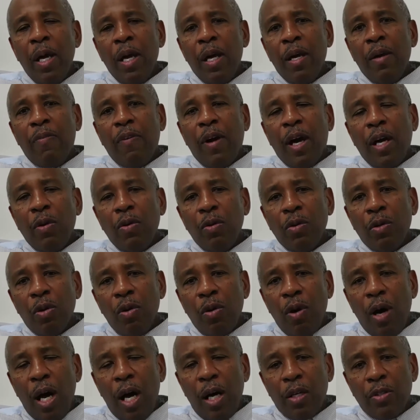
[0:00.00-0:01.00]
if I don't
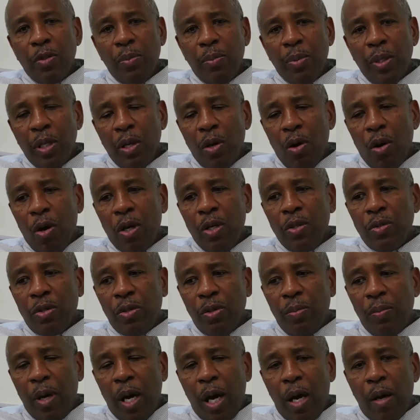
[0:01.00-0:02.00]
know how to be loyal
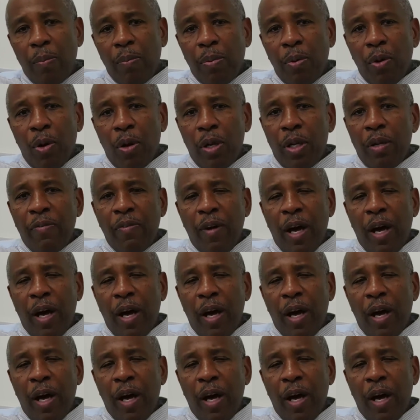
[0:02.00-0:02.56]
to my employer,